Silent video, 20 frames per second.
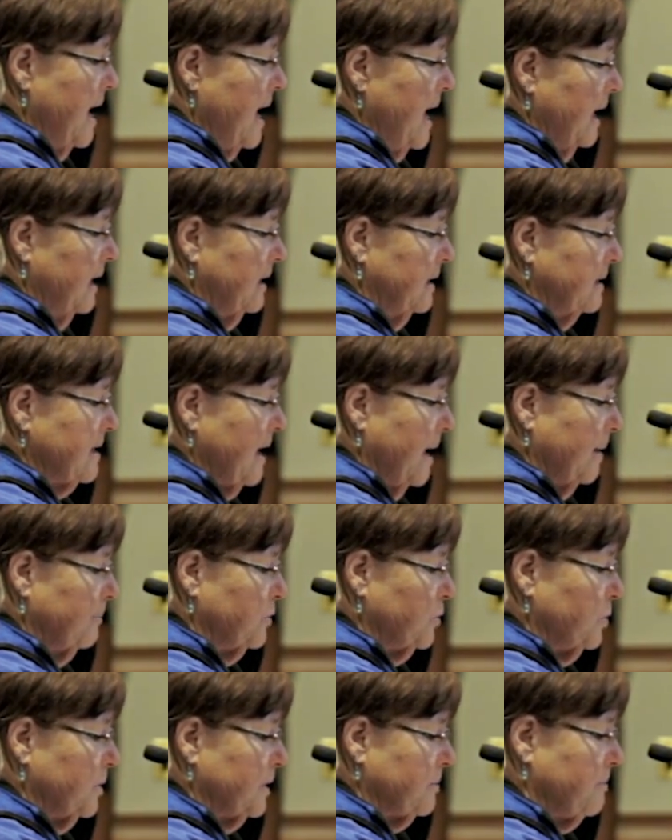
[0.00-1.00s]
an
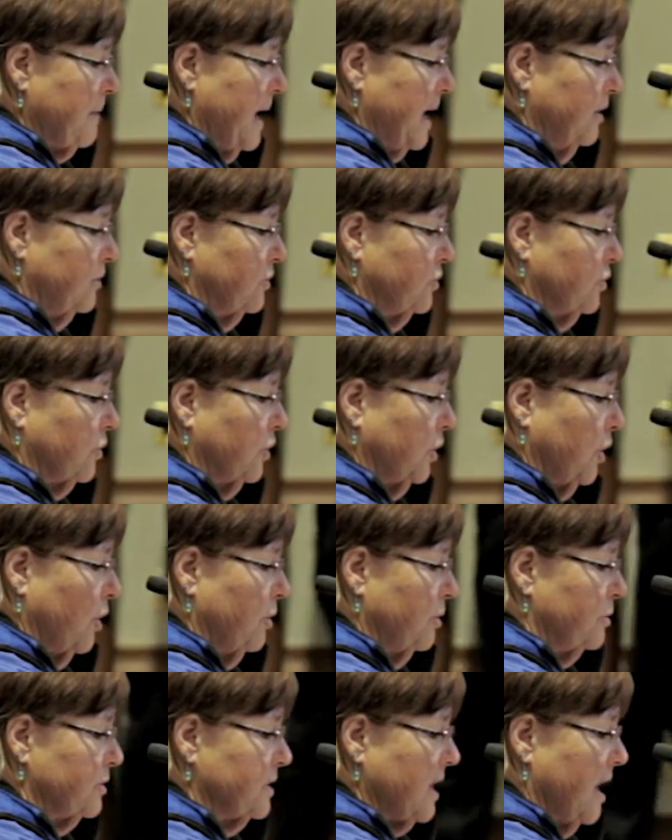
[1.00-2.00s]
attempt was made to
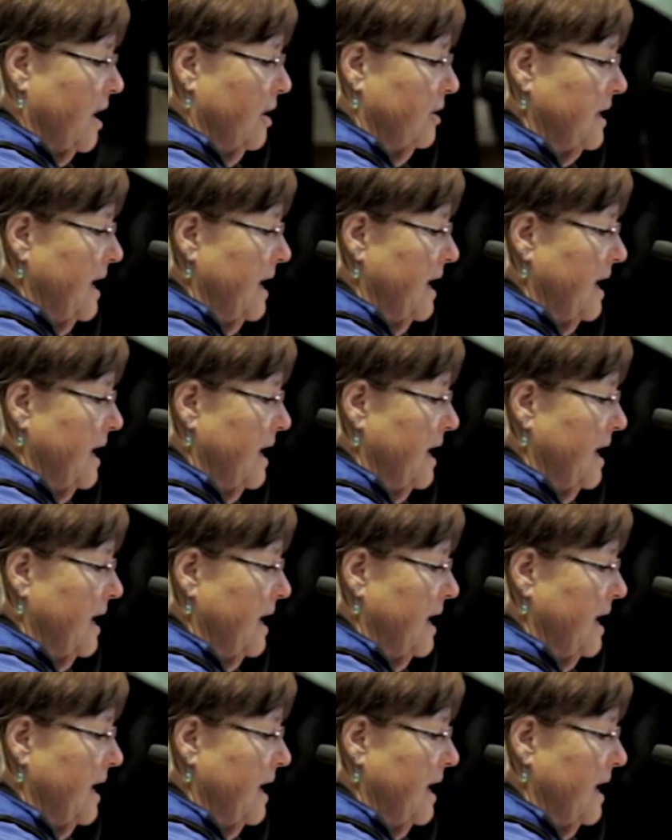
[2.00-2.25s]
close our